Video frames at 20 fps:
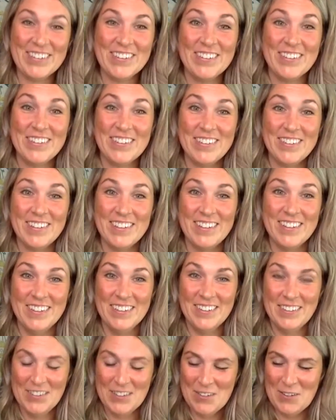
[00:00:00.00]
God.
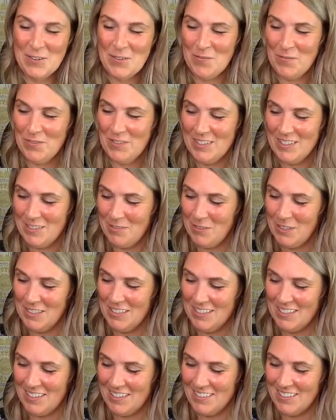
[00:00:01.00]
My
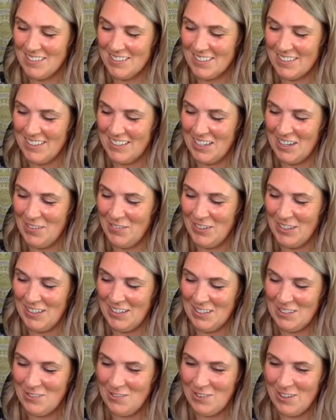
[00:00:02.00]
son's looking at me,
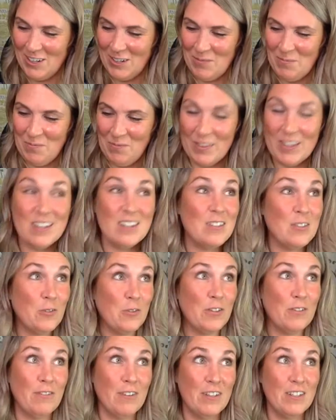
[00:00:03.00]
that's why. And it's
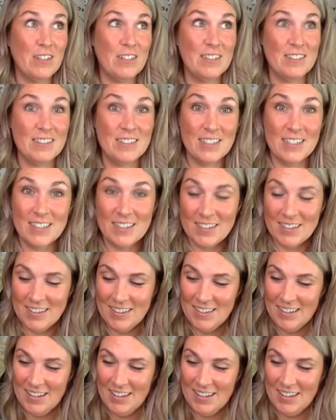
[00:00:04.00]
totally fine. You can stay here.